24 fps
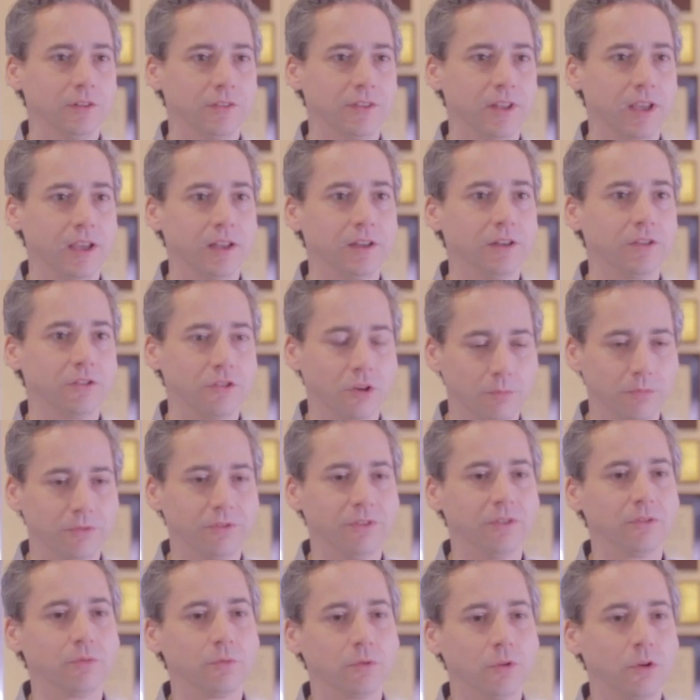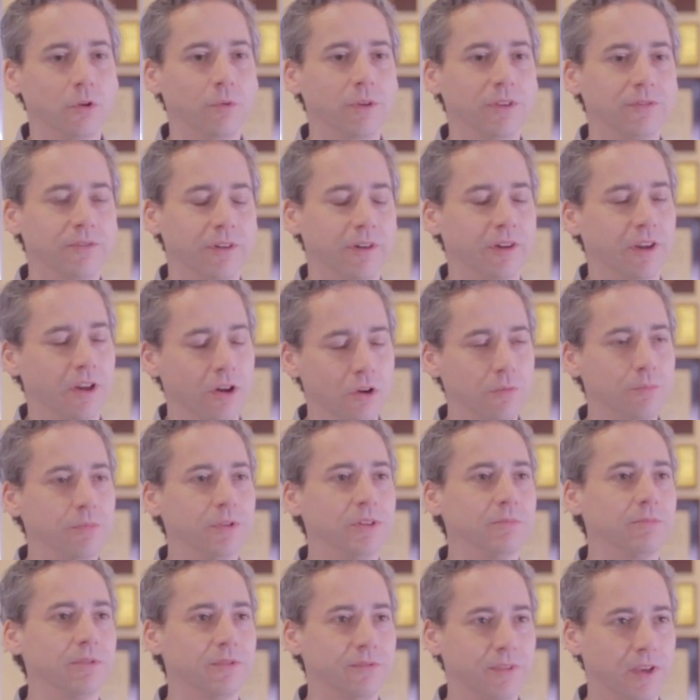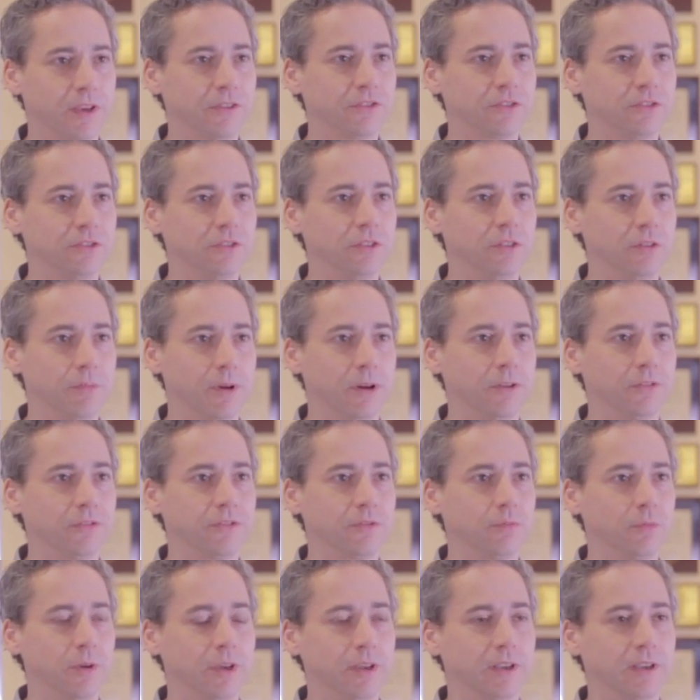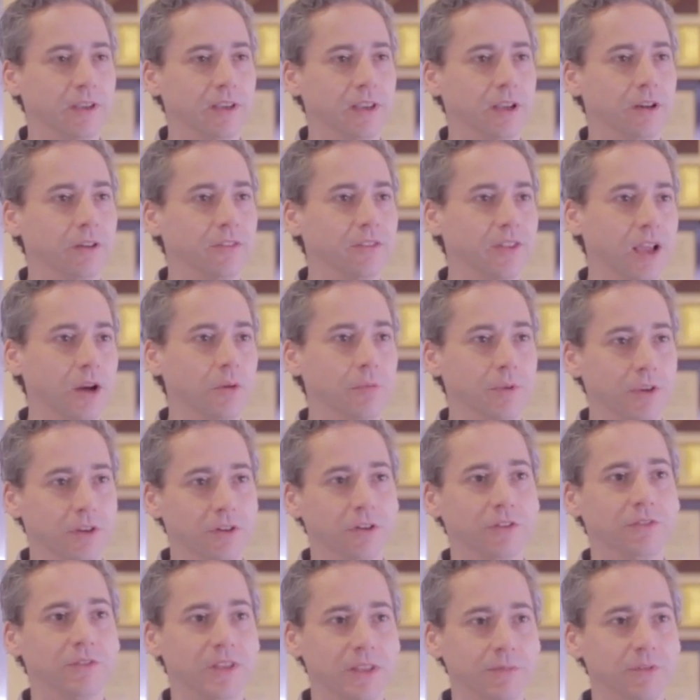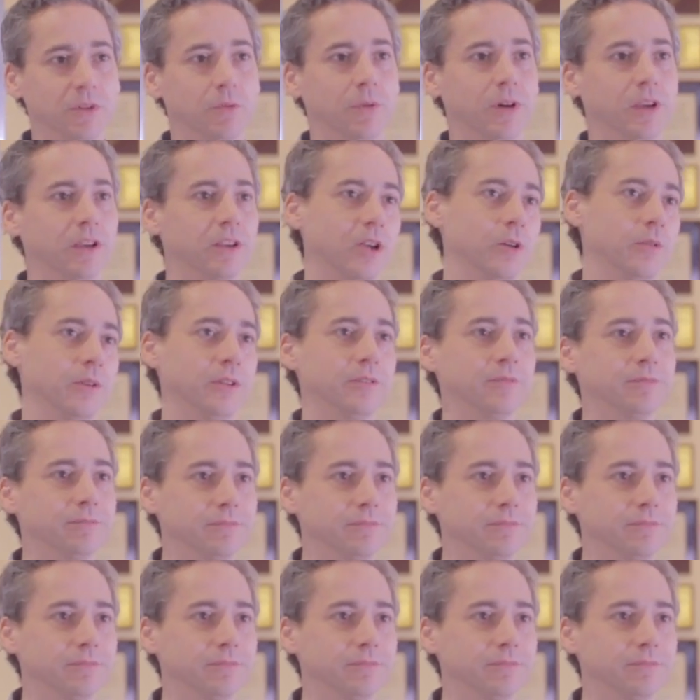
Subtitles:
Dan and Tomlinson's were always very open and professional about working out how we could keep the work going.